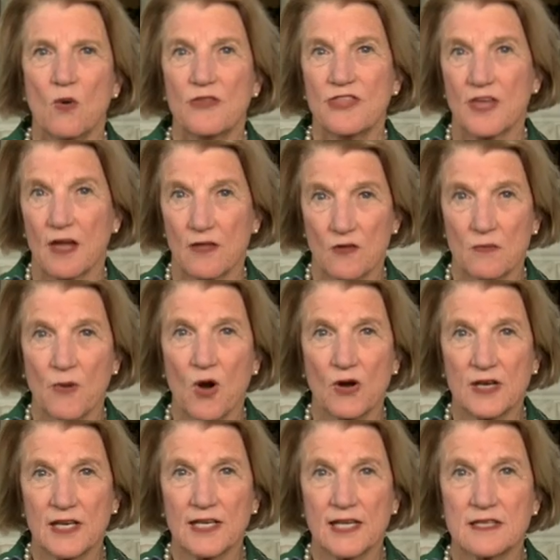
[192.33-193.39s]
with the other
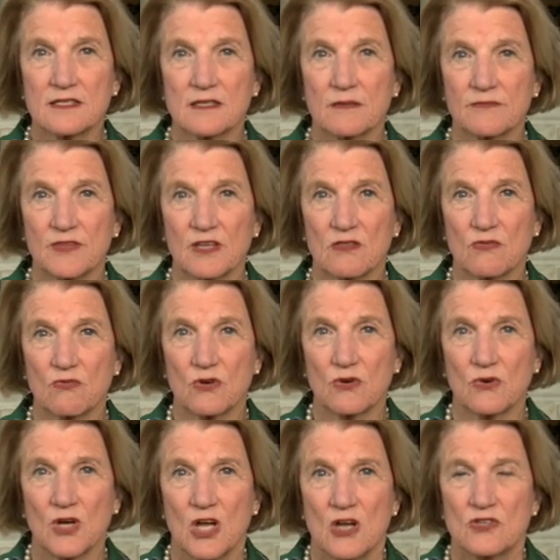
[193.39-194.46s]
party to get something
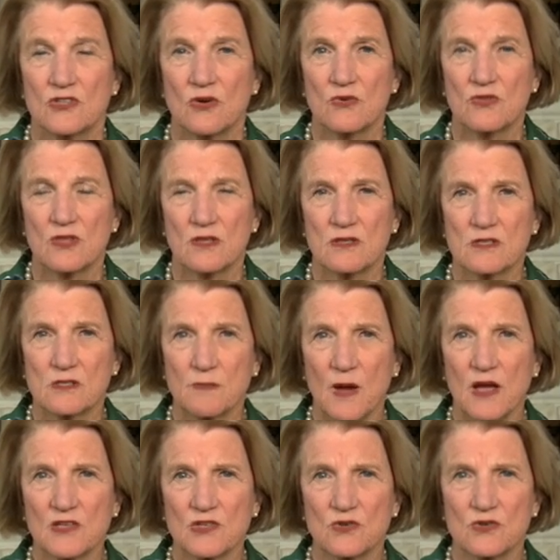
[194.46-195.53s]
through. So the
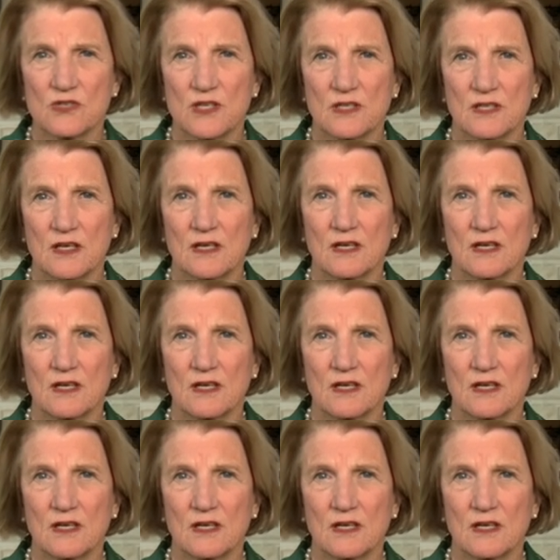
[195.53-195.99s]
sponsors